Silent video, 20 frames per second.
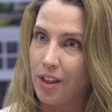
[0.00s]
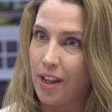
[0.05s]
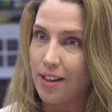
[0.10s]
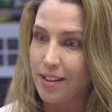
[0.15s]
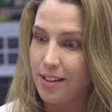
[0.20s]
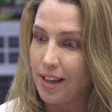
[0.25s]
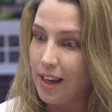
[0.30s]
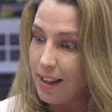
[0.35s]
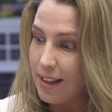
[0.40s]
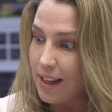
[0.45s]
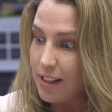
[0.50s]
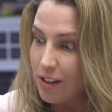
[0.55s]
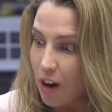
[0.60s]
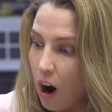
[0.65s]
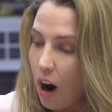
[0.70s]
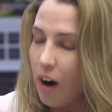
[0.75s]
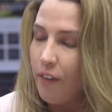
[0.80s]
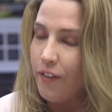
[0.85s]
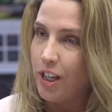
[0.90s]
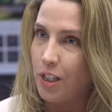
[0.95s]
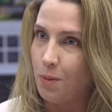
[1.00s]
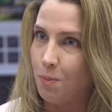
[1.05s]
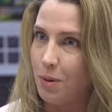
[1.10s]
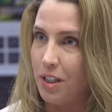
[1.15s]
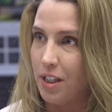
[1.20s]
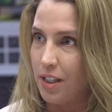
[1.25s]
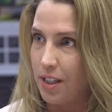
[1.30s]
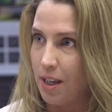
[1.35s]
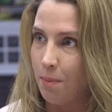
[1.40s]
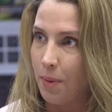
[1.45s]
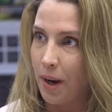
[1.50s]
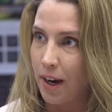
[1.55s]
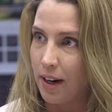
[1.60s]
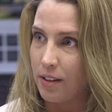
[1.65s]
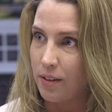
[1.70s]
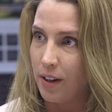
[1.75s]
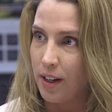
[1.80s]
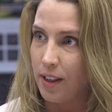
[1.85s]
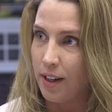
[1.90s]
That's obvious business impact right